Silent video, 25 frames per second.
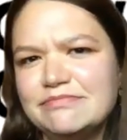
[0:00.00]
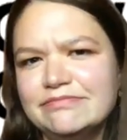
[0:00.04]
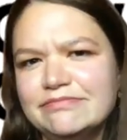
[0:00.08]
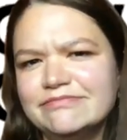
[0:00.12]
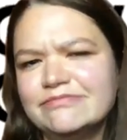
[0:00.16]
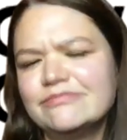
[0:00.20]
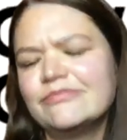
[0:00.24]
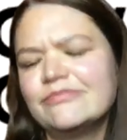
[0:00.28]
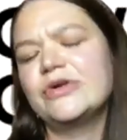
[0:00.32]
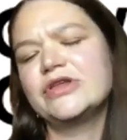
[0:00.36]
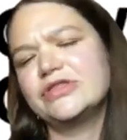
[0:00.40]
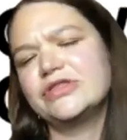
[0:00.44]

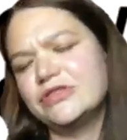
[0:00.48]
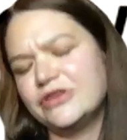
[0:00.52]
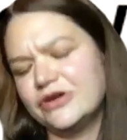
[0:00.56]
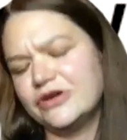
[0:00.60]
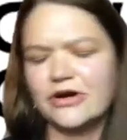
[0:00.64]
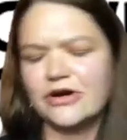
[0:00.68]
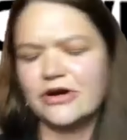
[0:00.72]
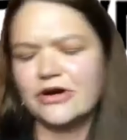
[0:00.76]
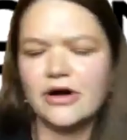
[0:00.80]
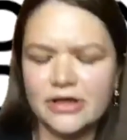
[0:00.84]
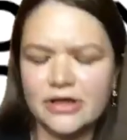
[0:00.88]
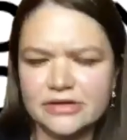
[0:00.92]
what they're
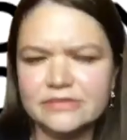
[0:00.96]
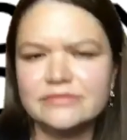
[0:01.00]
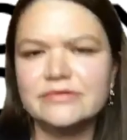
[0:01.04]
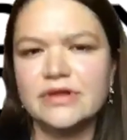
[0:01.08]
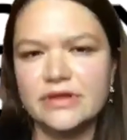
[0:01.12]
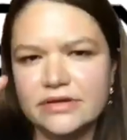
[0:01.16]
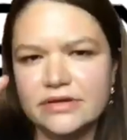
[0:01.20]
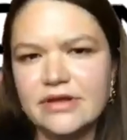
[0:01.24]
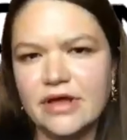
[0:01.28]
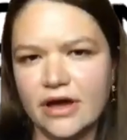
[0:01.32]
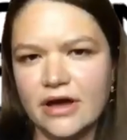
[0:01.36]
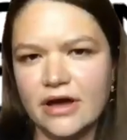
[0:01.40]
called,
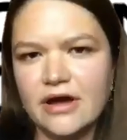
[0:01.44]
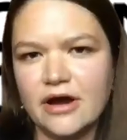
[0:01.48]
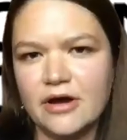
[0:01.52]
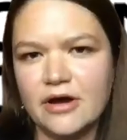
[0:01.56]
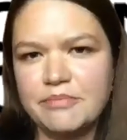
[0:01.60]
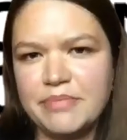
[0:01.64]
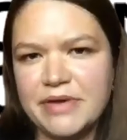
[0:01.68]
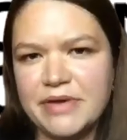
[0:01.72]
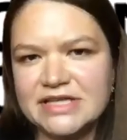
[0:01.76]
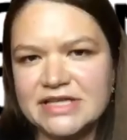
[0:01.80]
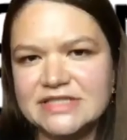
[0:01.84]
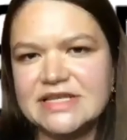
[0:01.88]
are
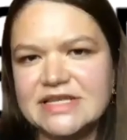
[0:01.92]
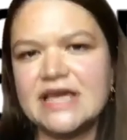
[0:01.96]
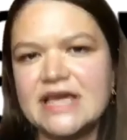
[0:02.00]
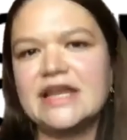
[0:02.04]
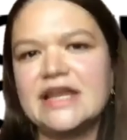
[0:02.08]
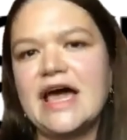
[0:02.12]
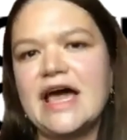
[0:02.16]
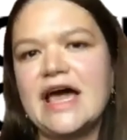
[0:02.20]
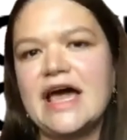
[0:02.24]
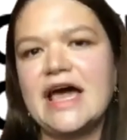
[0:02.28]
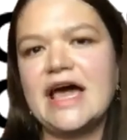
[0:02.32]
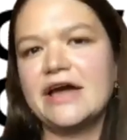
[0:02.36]
big data
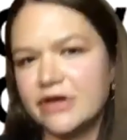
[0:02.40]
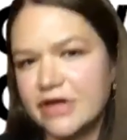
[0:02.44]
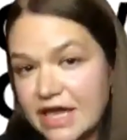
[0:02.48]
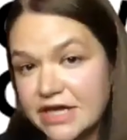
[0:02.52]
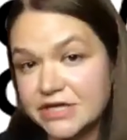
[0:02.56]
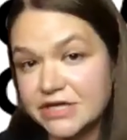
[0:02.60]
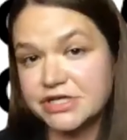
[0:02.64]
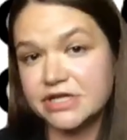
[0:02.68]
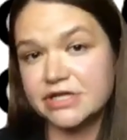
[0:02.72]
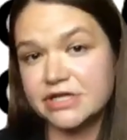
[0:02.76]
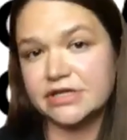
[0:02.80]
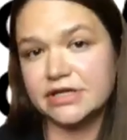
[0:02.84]

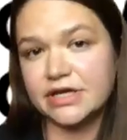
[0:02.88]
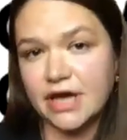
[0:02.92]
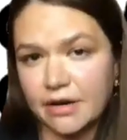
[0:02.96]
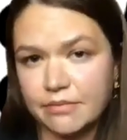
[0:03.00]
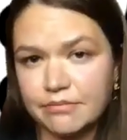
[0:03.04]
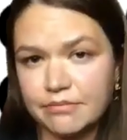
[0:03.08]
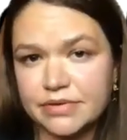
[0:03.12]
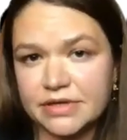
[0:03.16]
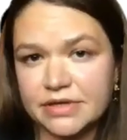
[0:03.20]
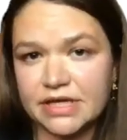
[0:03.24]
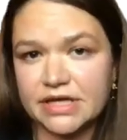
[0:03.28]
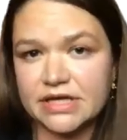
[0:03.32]
aggregation
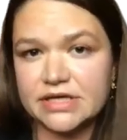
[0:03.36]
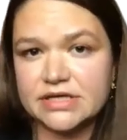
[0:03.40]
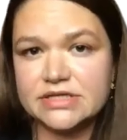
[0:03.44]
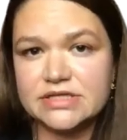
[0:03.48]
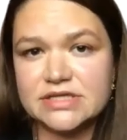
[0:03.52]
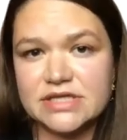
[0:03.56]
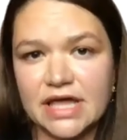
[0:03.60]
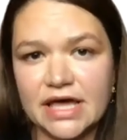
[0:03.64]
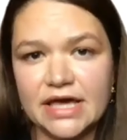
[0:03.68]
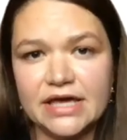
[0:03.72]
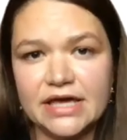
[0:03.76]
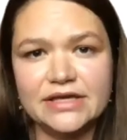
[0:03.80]
companies like